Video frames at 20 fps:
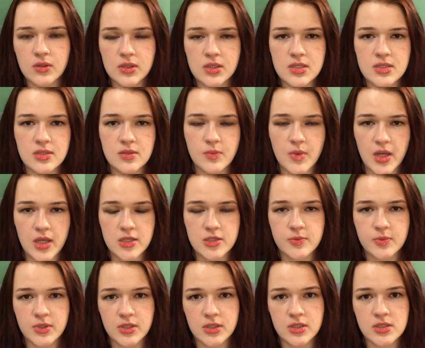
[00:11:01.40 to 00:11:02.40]
least in my
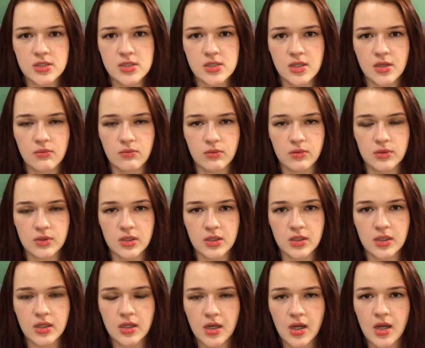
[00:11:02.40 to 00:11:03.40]
experience they
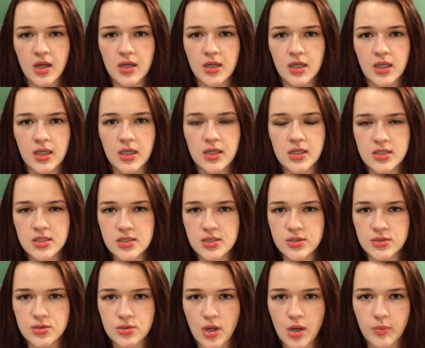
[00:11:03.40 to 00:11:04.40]
work, it is a
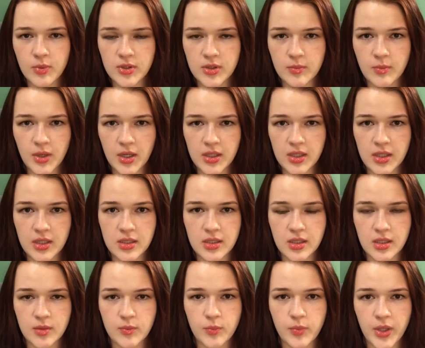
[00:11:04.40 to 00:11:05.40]
drop in the bucket
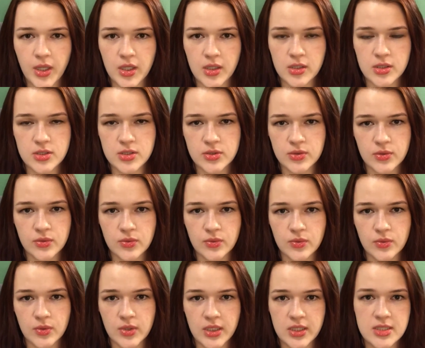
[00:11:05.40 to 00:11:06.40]
compared to
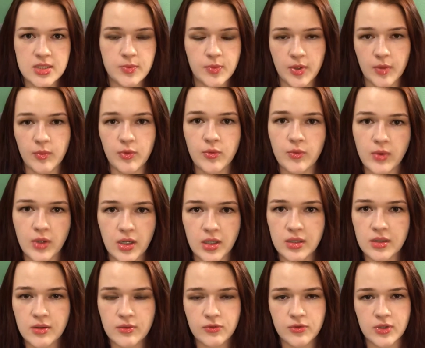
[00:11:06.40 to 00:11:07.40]
like tip number
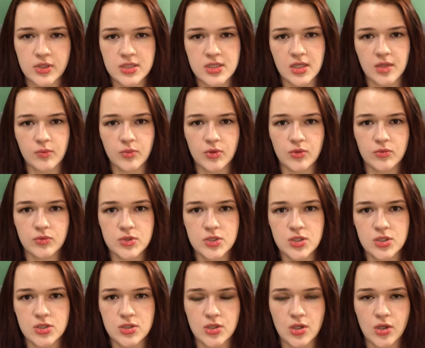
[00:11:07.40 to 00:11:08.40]
1, for example, which
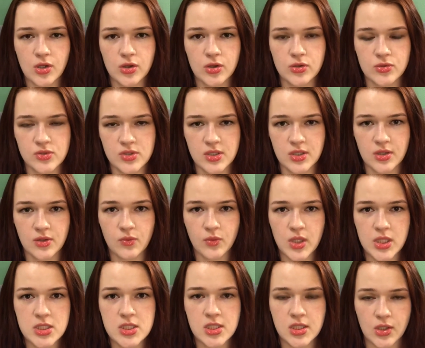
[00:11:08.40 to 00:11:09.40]
is losing the
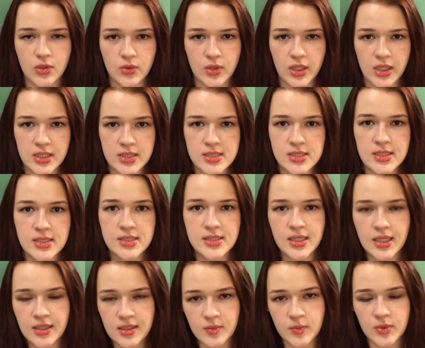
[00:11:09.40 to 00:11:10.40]
weight slowly and
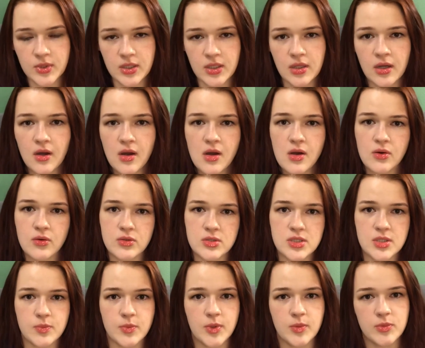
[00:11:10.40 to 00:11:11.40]
sustainably, or
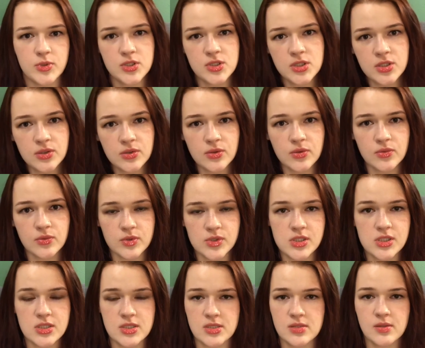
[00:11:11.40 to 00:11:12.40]
tip number 2,
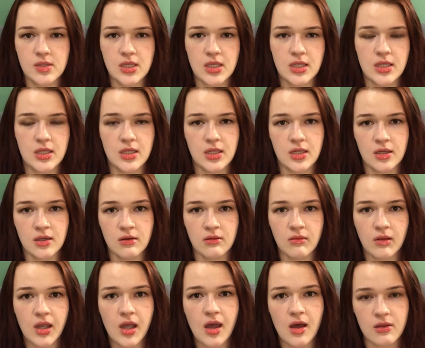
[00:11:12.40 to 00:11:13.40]
which is eating
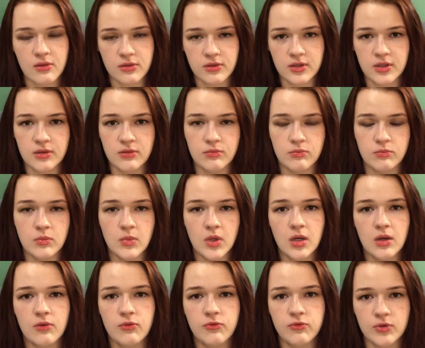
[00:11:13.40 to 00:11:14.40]
healthy
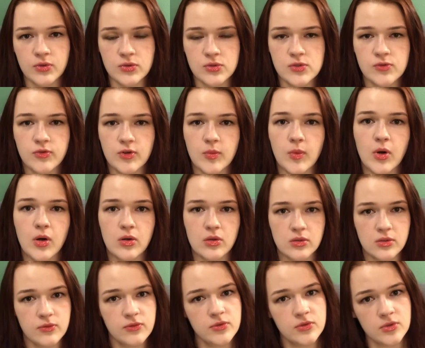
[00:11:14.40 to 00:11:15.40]
foods from all
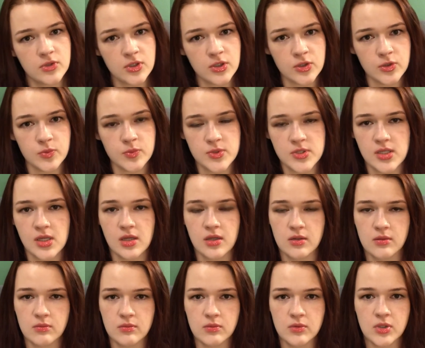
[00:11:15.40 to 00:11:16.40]
the food groups,
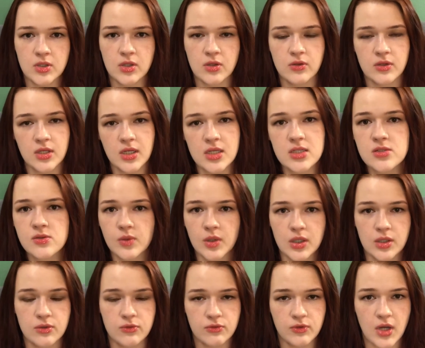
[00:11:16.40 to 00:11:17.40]
and you know, the next
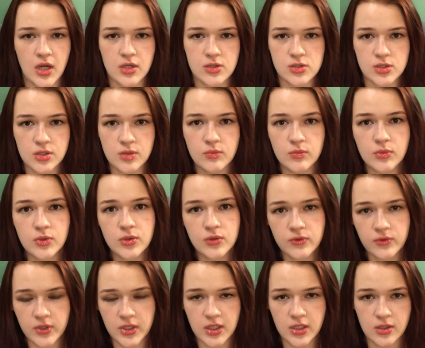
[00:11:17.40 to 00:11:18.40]
one of actually
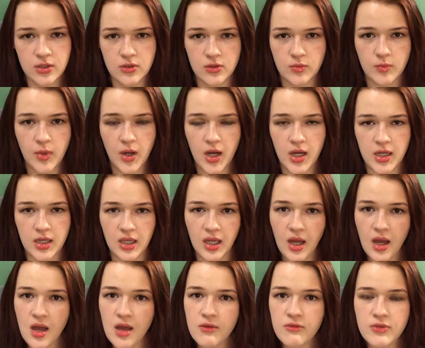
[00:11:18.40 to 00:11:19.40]
moving your body.
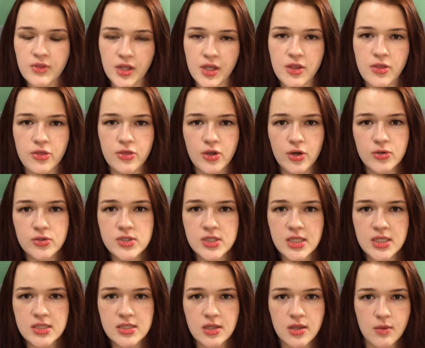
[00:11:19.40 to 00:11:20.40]
I feel like those
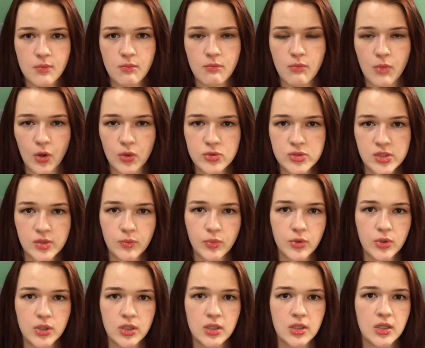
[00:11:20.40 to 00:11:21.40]
things are the most
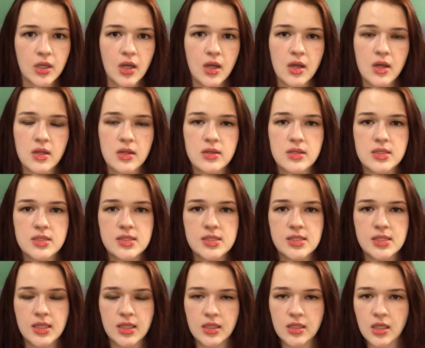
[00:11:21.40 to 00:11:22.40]
important. The
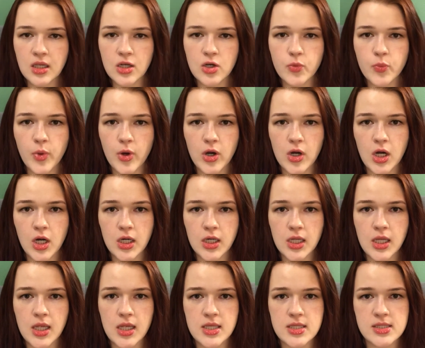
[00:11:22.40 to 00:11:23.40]
skincare part
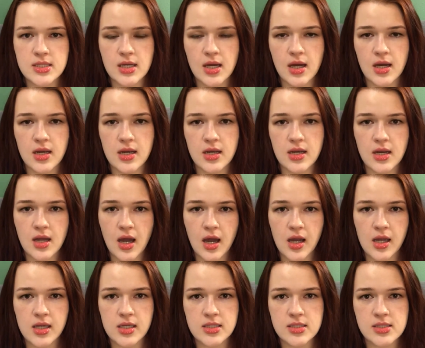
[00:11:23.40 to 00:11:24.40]
is a
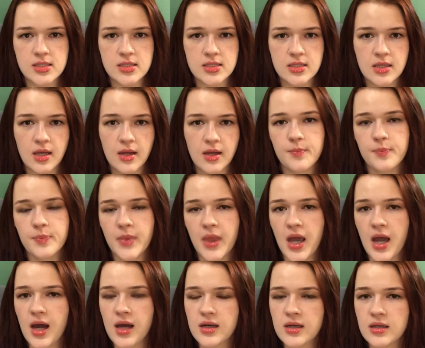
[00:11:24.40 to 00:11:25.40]
nice
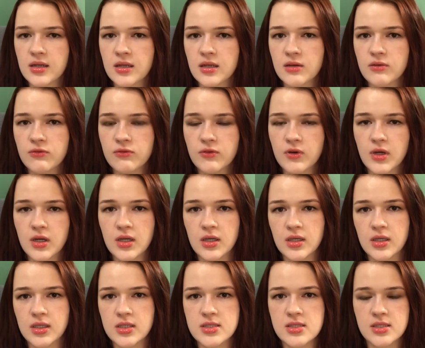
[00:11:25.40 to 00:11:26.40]
additive,
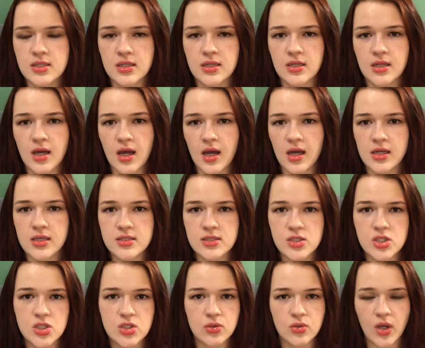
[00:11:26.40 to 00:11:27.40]
it's a
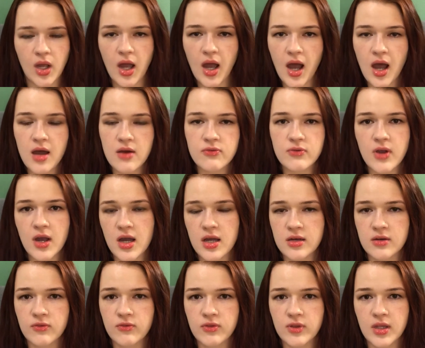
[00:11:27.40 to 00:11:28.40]
nice to have kind
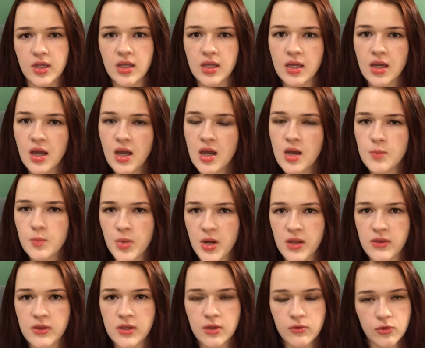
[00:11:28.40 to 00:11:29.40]
of thing, but I
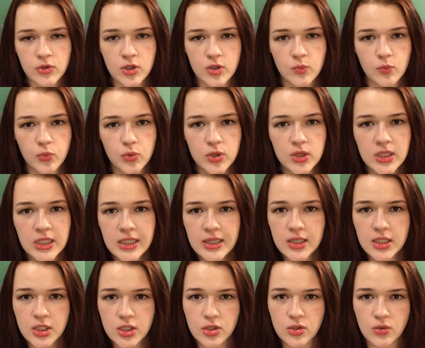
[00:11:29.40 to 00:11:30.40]
think if you
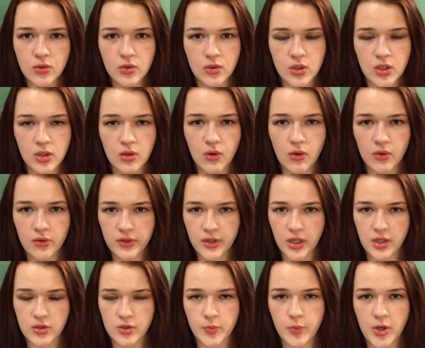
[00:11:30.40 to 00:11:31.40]
completely ignore all the
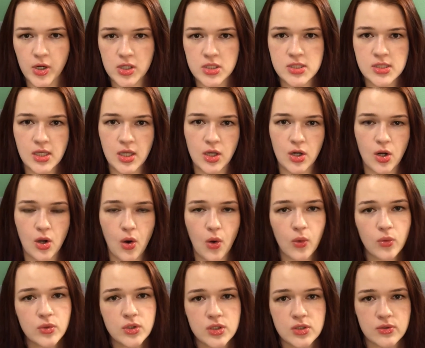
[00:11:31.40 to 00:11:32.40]
other parts and
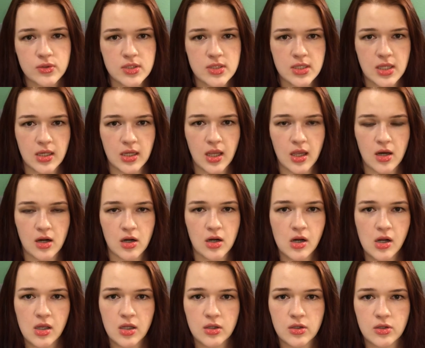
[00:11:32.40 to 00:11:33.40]
only do the skincare,
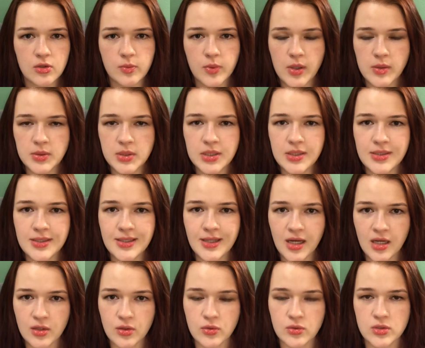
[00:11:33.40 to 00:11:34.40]
you're probably
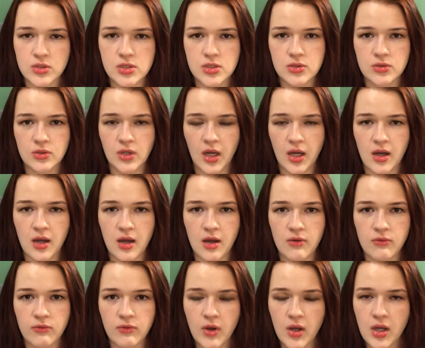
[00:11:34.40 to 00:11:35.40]
not going to have
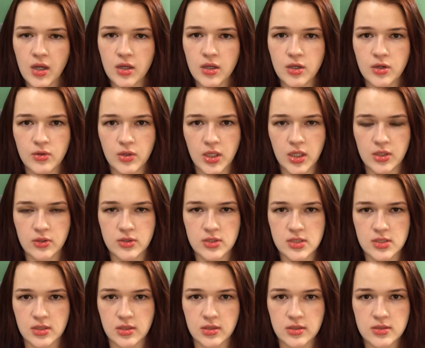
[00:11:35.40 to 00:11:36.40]
great
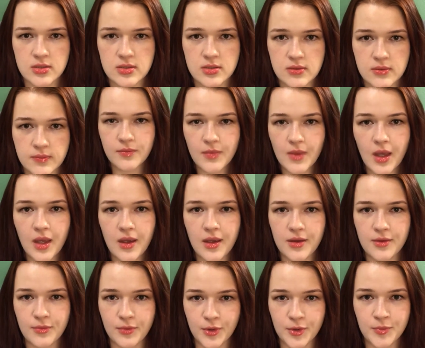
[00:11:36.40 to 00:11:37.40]
results.
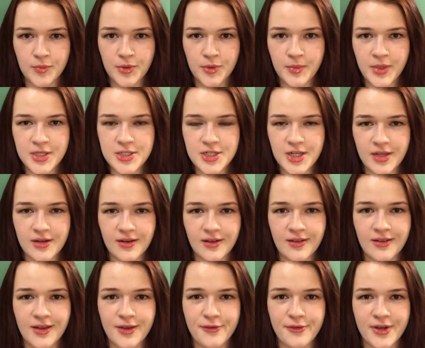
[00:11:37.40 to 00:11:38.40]
It wouldn't be my
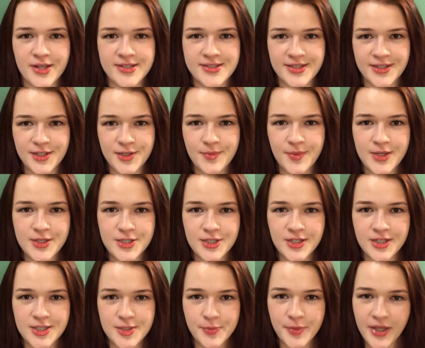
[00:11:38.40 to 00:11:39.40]
channel if I didn't mention
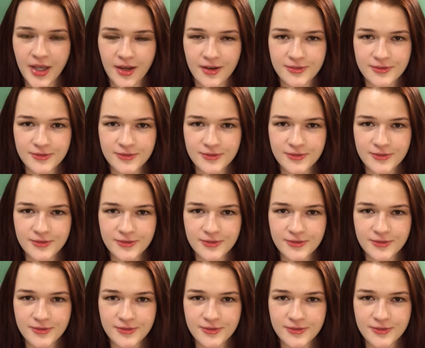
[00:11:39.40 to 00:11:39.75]
SPF.